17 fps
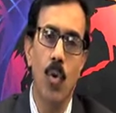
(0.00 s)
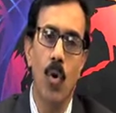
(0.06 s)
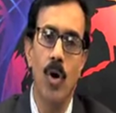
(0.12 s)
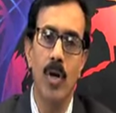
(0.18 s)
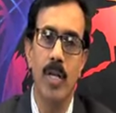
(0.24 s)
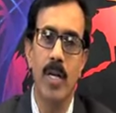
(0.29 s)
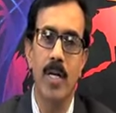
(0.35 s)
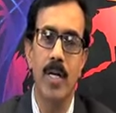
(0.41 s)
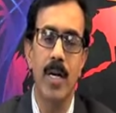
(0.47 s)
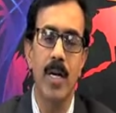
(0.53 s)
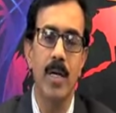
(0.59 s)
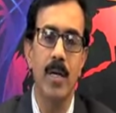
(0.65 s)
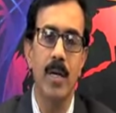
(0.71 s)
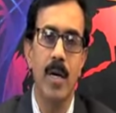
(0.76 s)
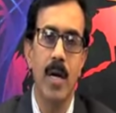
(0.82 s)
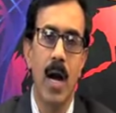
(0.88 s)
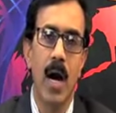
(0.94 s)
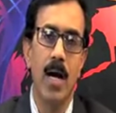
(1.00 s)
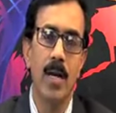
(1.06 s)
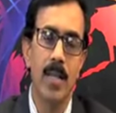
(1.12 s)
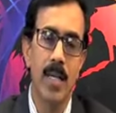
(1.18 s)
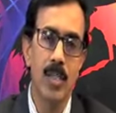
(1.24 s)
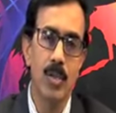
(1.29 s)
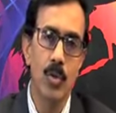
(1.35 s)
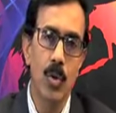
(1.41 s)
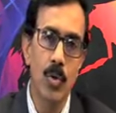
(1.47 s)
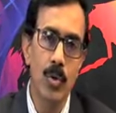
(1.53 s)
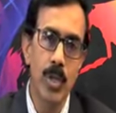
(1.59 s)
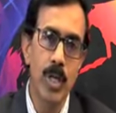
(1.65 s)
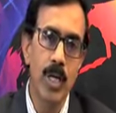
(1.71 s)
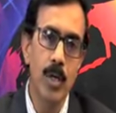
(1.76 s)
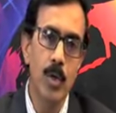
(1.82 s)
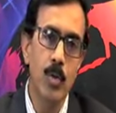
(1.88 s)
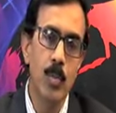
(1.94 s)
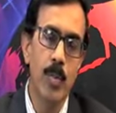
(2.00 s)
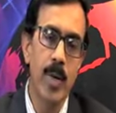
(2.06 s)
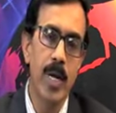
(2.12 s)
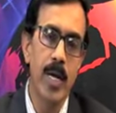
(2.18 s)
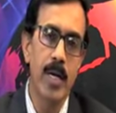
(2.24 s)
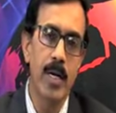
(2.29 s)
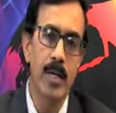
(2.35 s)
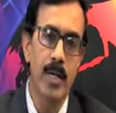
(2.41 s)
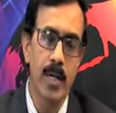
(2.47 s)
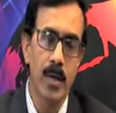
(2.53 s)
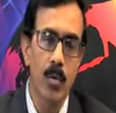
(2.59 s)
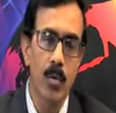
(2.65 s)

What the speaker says: coordinated and there is no need to break